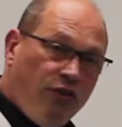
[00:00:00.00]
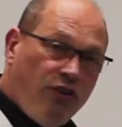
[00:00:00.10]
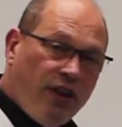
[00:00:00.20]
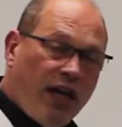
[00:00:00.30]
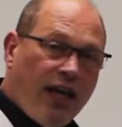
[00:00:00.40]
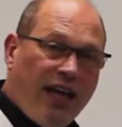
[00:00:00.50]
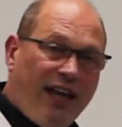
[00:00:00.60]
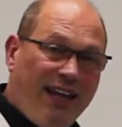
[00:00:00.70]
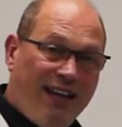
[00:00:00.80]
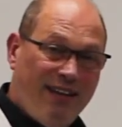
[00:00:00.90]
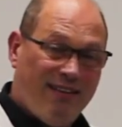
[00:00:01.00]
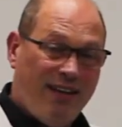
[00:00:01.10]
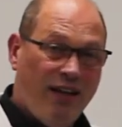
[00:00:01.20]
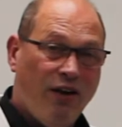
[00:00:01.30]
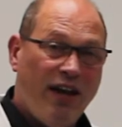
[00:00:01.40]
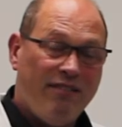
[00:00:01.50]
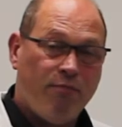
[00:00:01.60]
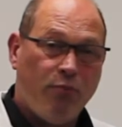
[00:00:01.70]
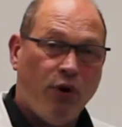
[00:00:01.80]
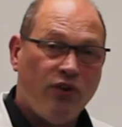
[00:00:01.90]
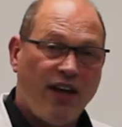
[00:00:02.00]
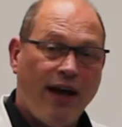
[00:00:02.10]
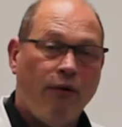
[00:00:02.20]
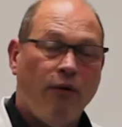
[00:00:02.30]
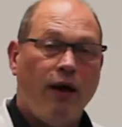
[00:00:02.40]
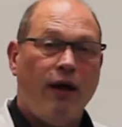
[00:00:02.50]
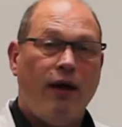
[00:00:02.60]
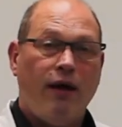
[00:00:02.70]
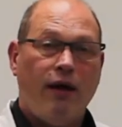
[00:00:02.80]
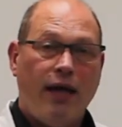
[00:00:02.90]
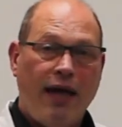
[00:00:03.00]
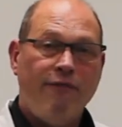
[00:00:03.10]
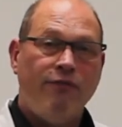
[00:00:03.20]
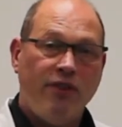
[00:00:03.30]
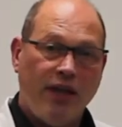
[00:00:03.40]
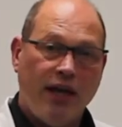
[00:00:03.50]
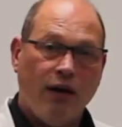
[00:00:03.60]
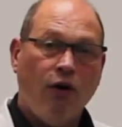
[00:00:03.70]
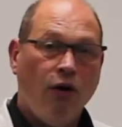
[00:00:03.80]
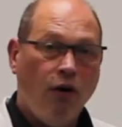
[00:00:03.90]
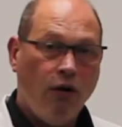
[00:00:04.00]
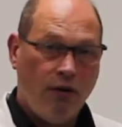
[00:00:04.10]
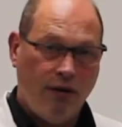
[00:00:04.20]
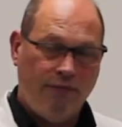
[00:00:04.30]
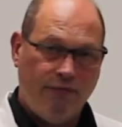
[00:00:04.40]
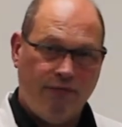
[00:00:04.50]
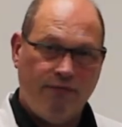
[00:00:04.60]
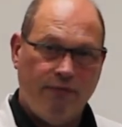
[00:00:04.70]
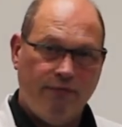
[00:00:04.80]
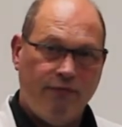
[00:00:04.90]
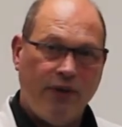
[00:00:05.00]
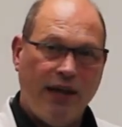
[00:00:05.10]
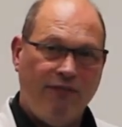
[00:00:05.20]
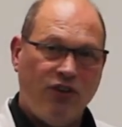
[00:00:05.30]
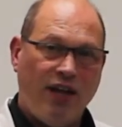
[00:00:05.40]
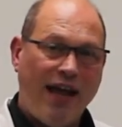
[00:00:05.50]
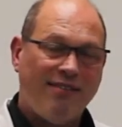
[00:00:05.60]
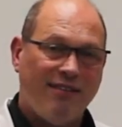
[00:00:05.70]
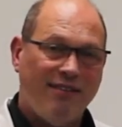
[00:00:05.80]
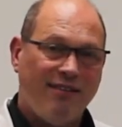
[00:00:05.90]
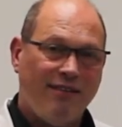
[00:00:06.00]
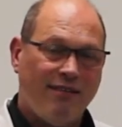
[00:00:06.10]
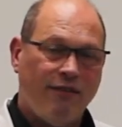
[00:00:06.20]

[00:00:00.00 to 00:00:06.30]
you that it's brought out everything, all the flavours and essences